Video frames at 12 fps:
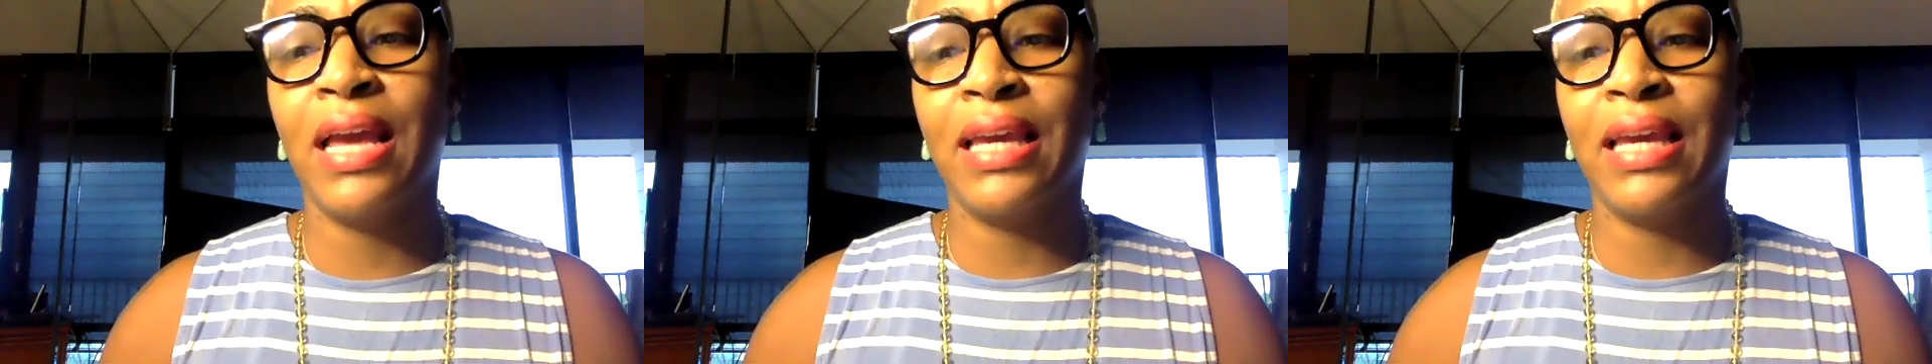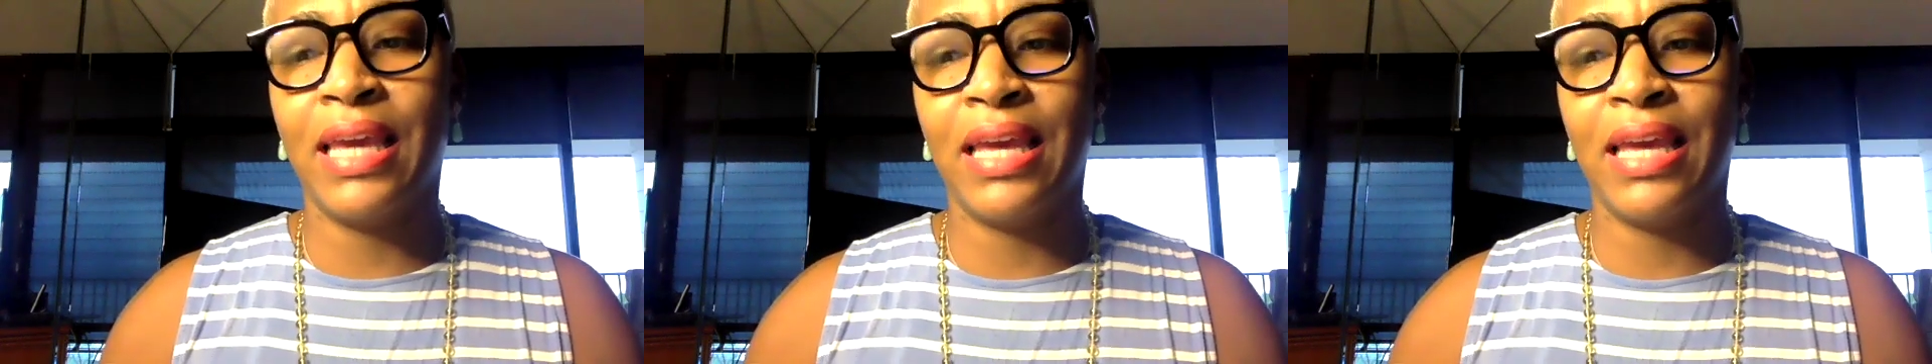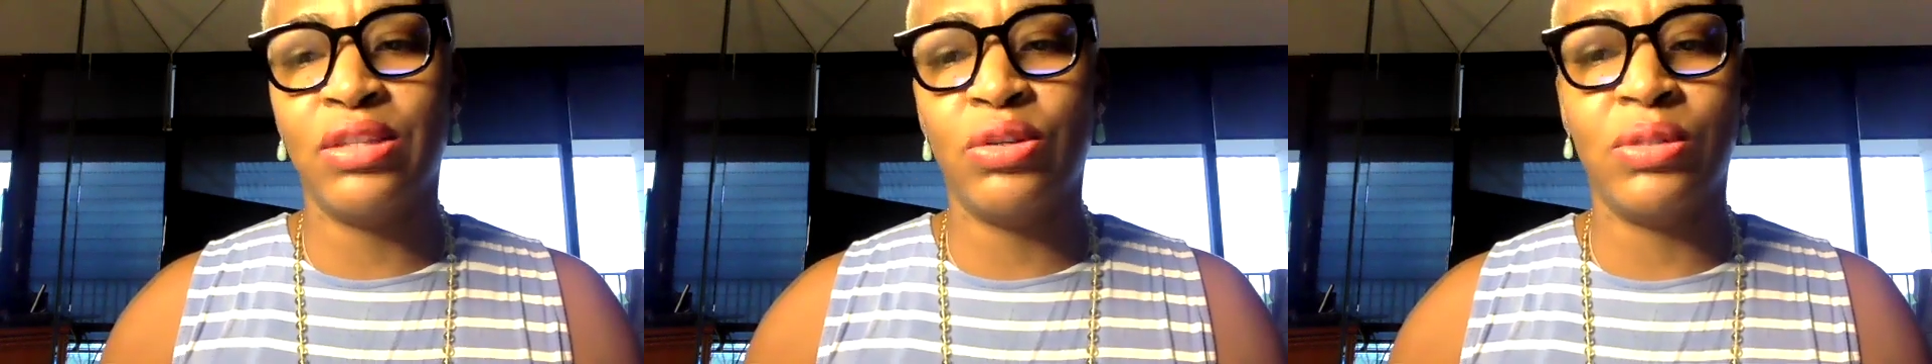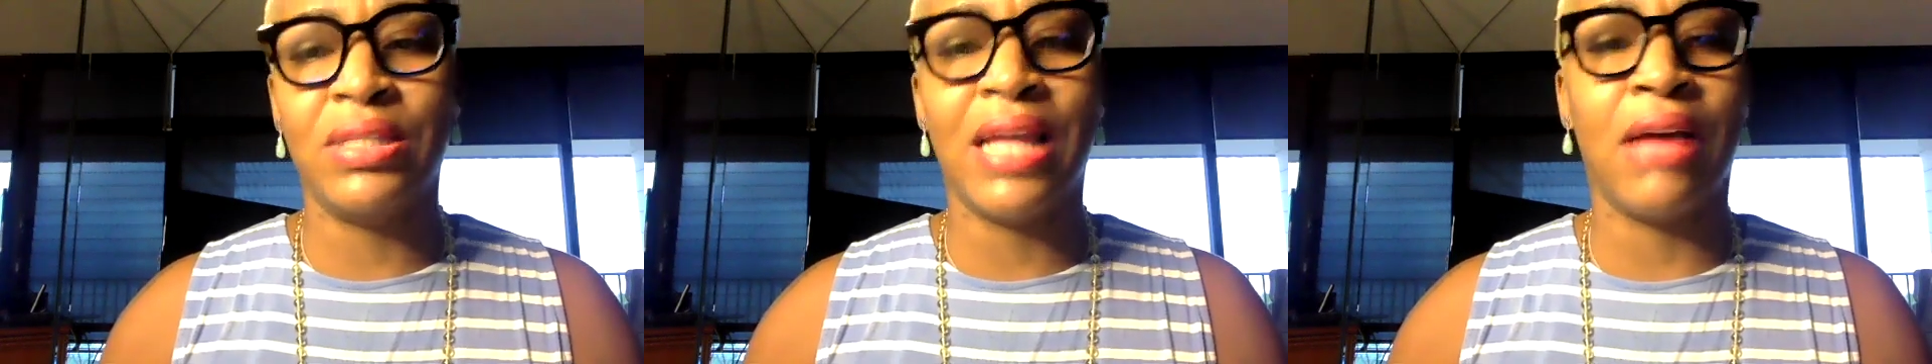kids
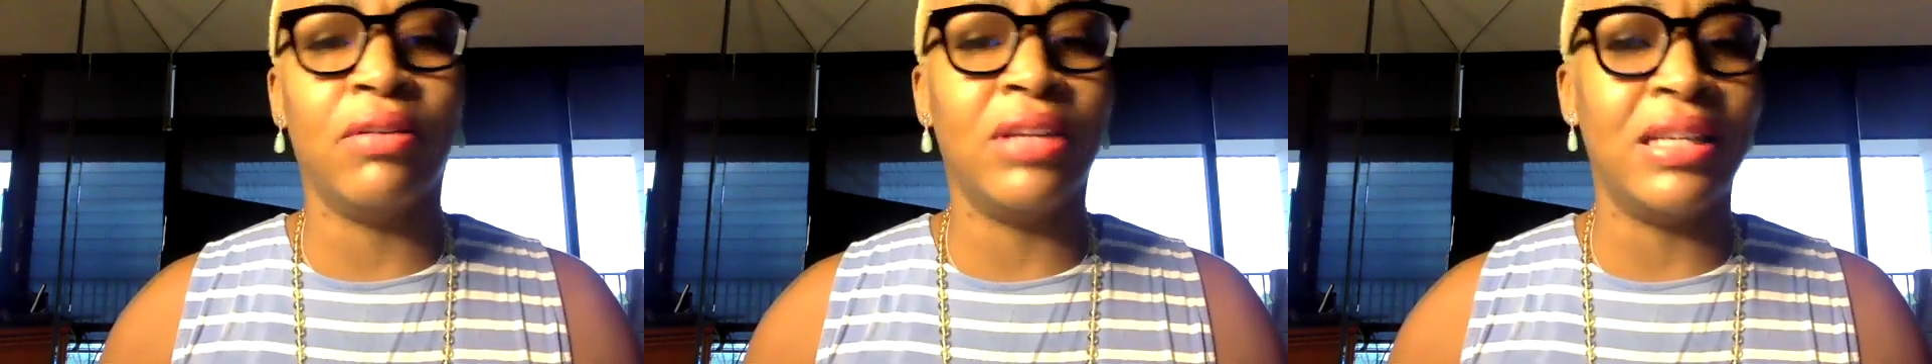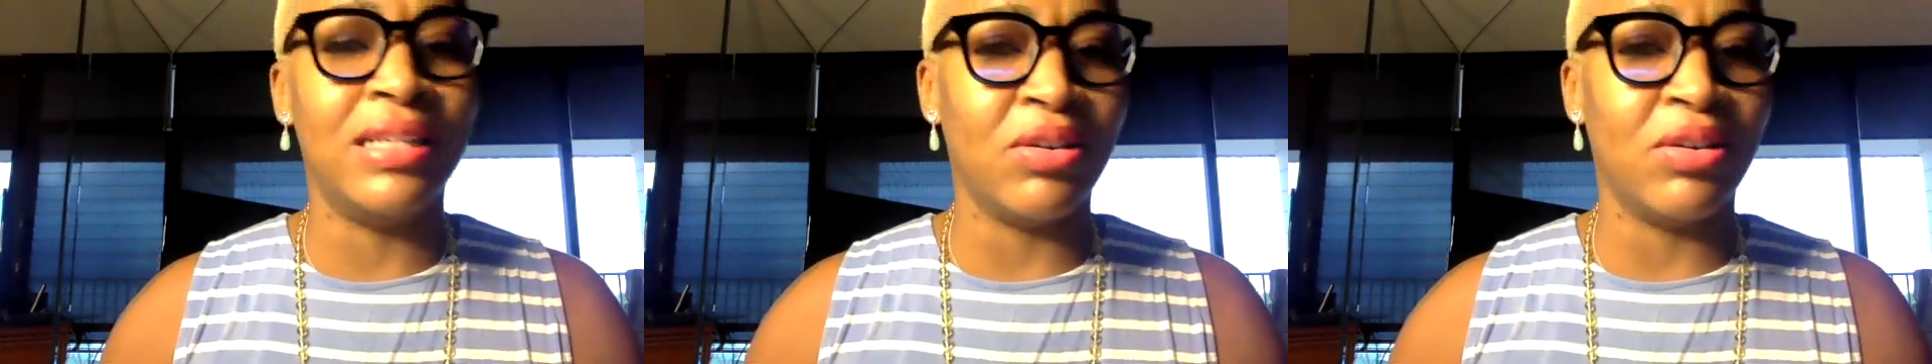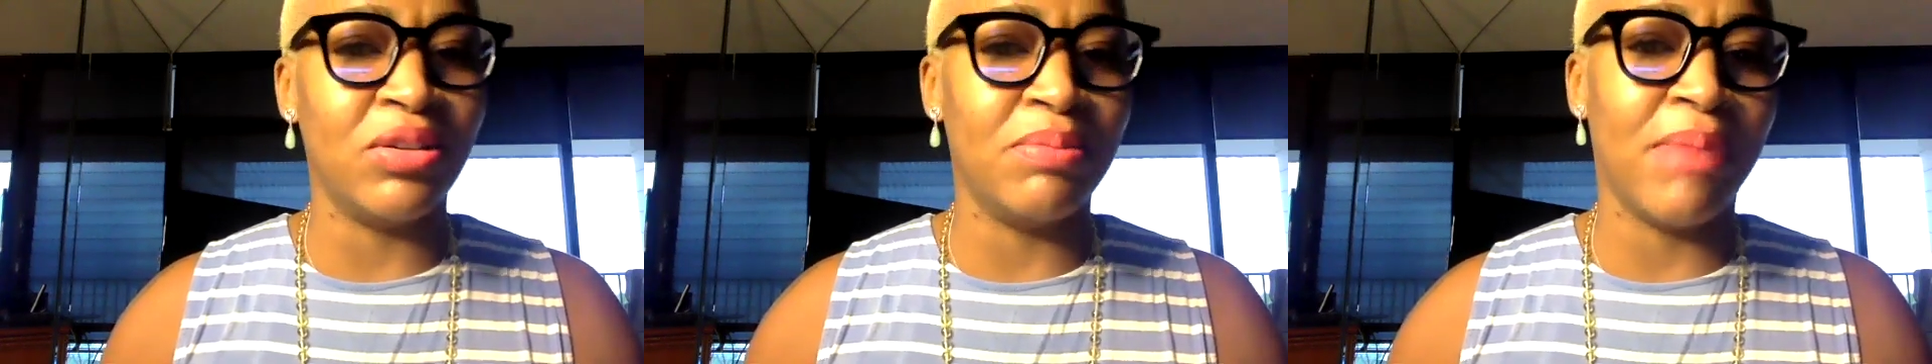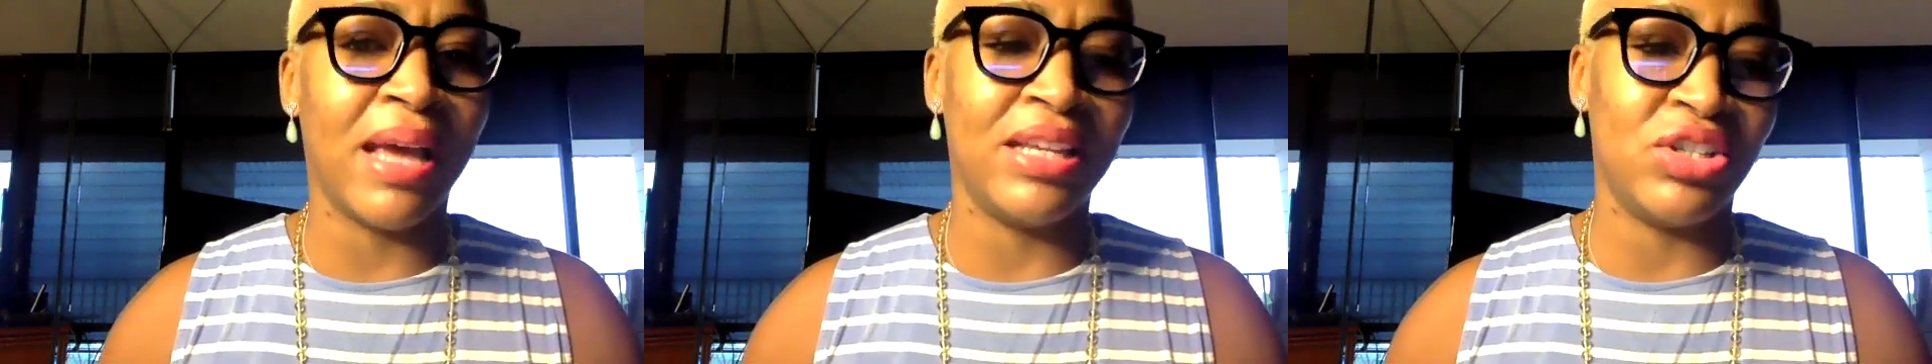who's now an adult
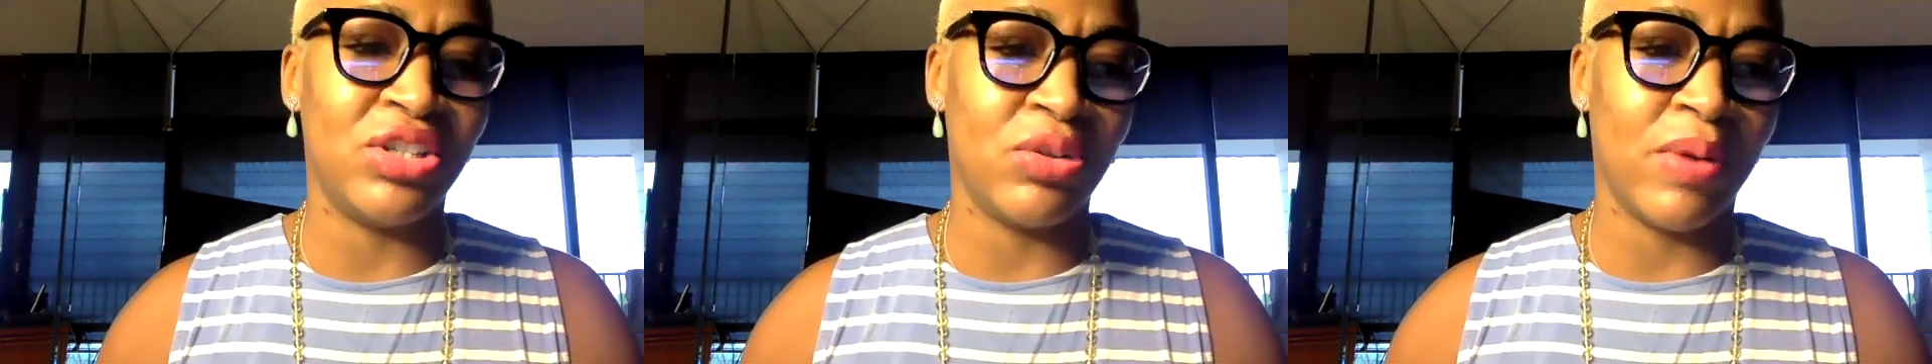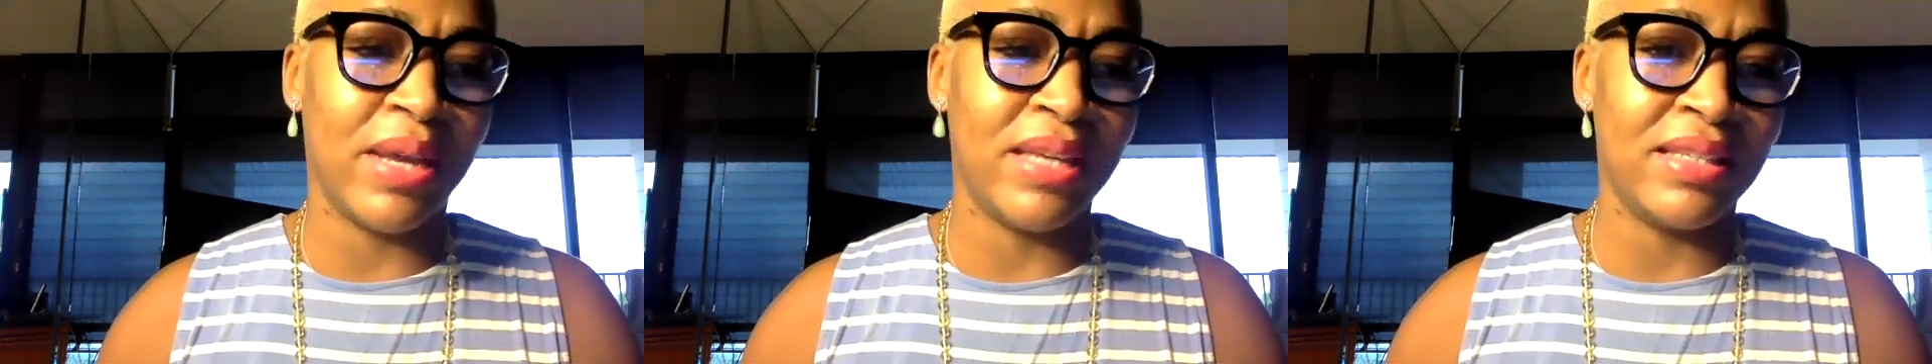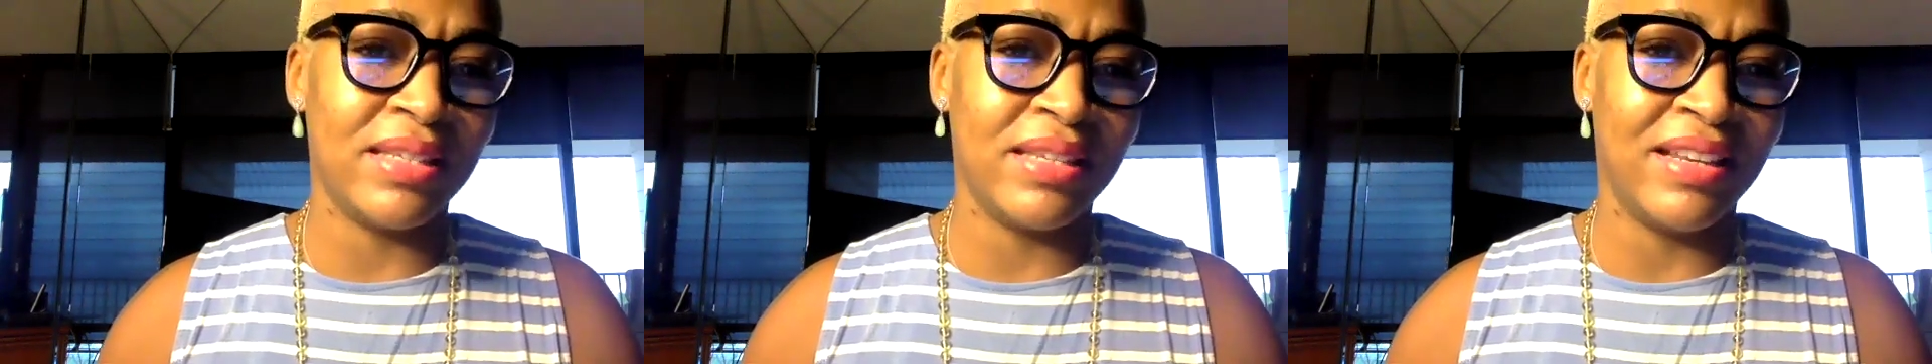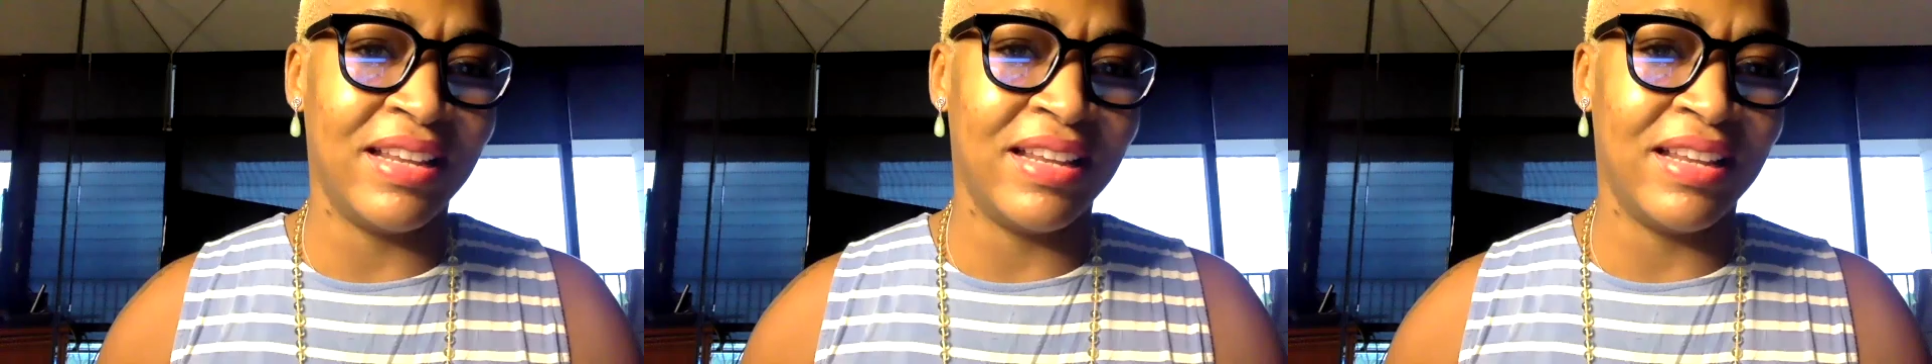by his choice?